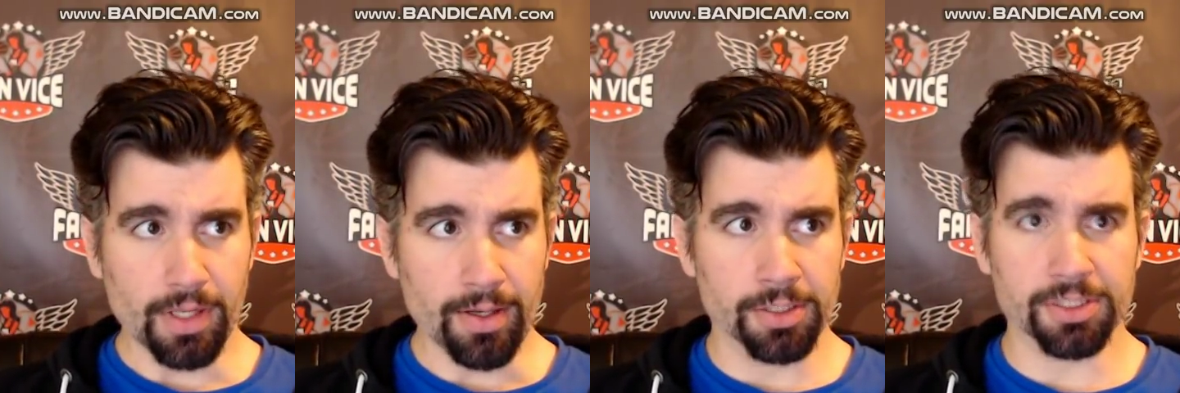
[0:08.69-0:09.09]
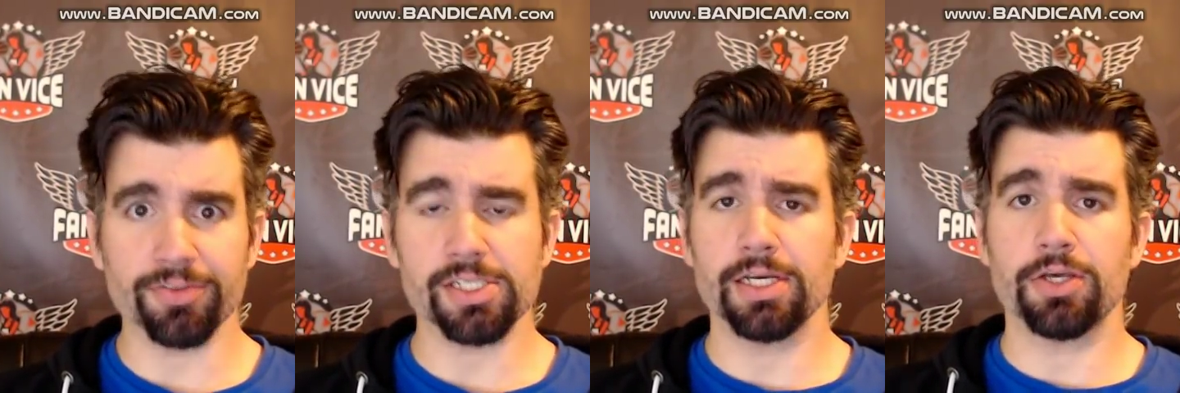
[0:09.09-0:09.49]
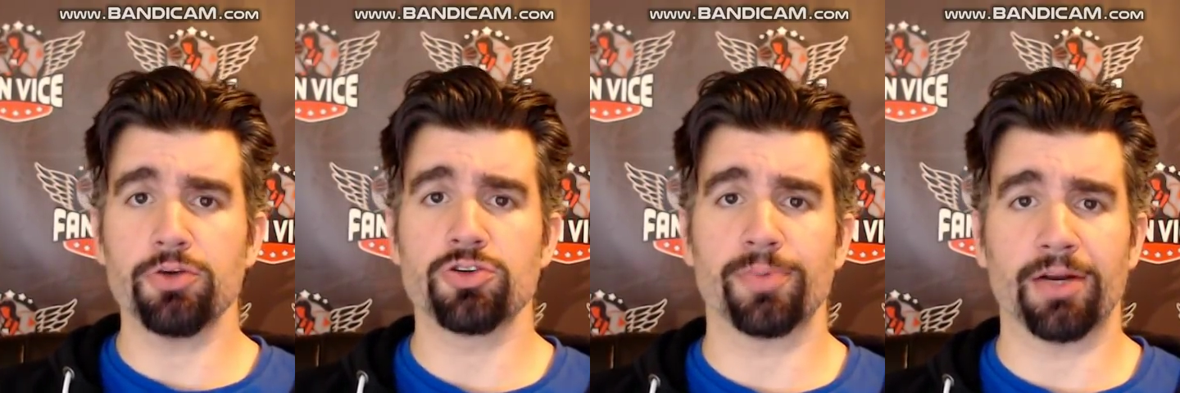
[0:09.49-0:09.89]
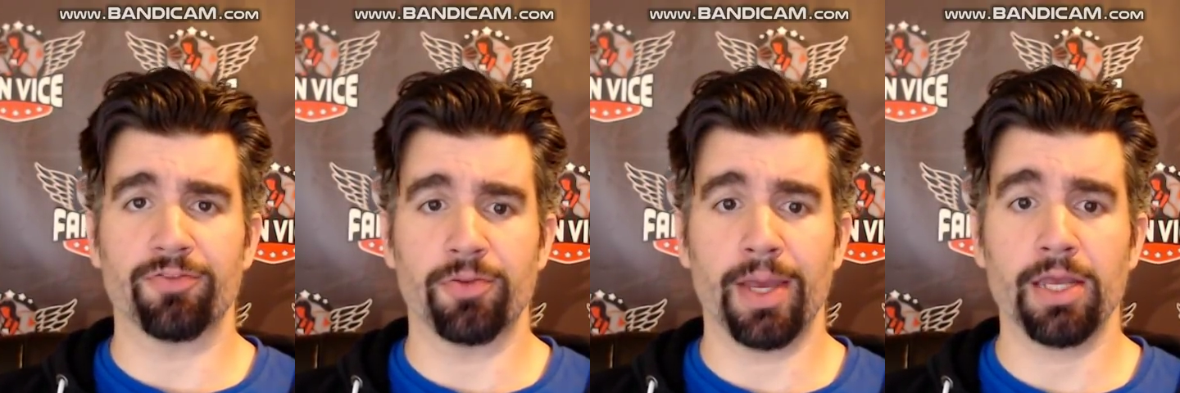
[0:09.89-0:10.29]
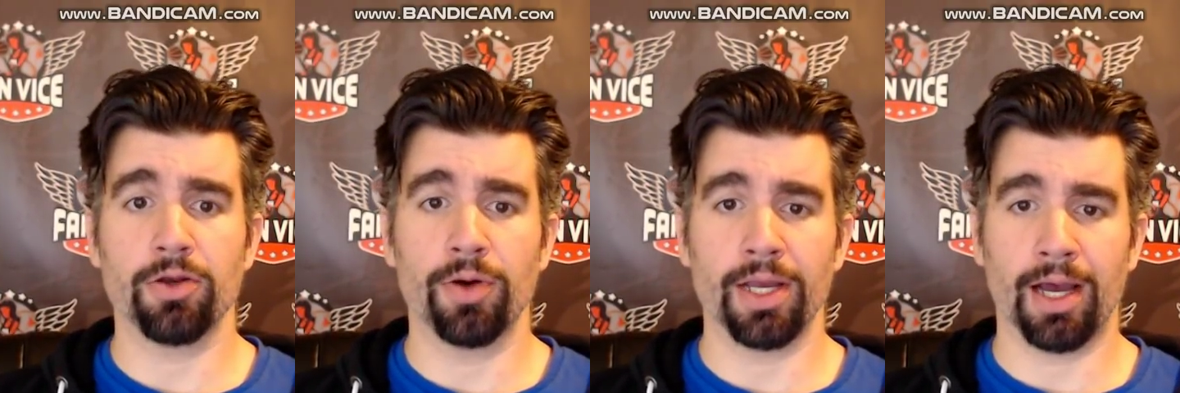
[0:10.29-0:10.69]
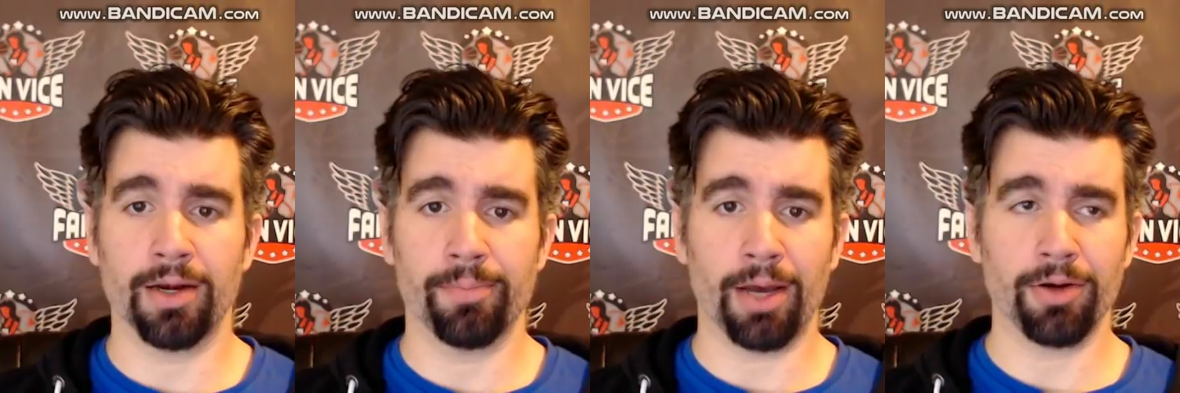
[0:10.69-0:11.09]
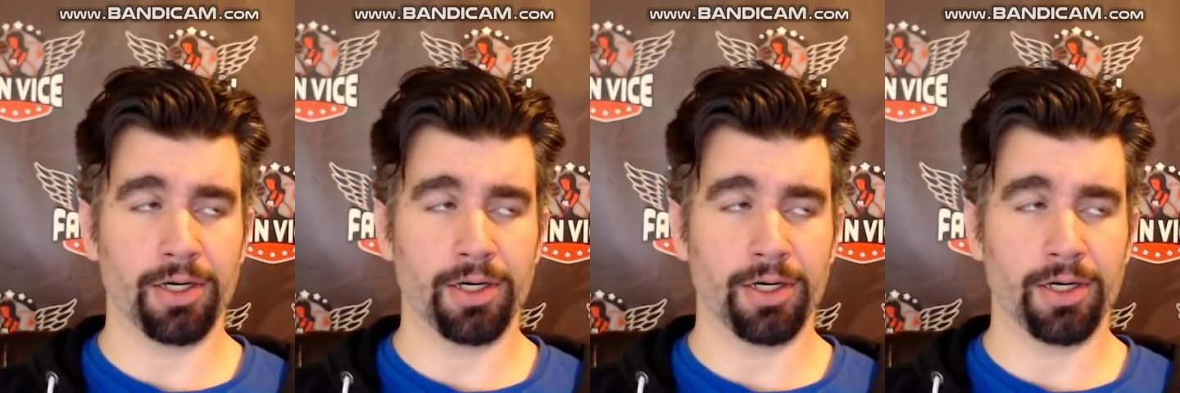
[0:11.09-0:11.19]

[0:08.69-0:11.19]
There's obviously a huge amount of debate going on about it,